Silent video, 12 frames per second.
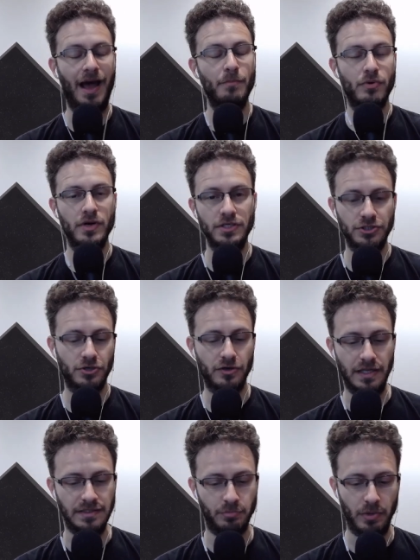I'm pretty sure
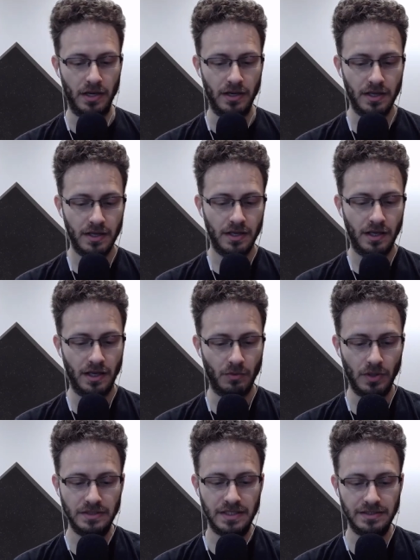it's been in,
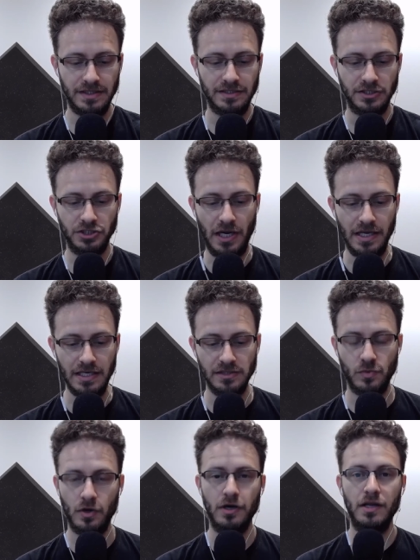well, it says it's a Chinese
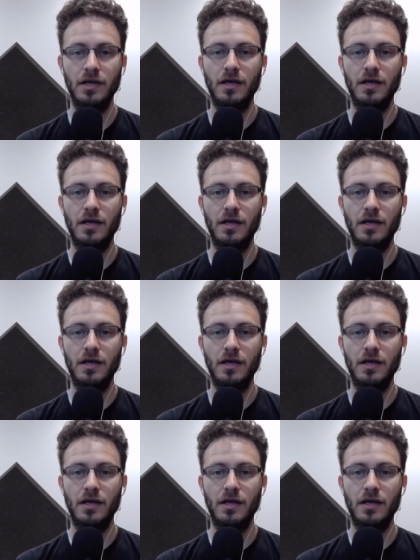word.